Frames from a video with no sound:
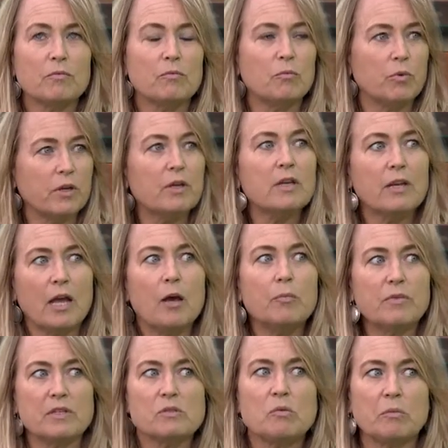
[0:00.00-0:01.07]
we can help
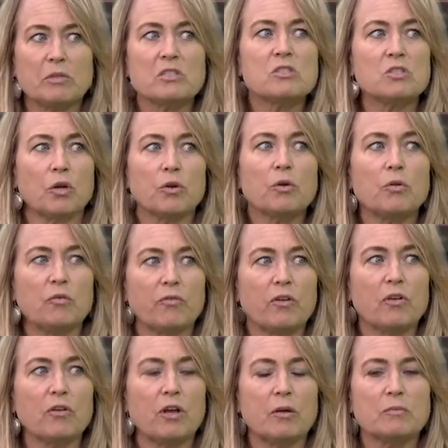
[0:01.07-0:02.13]
these women start
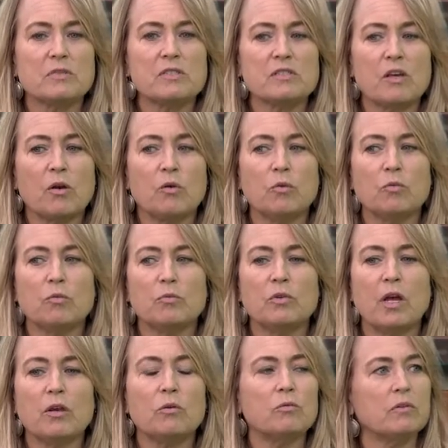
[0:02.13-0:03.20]
over. So not only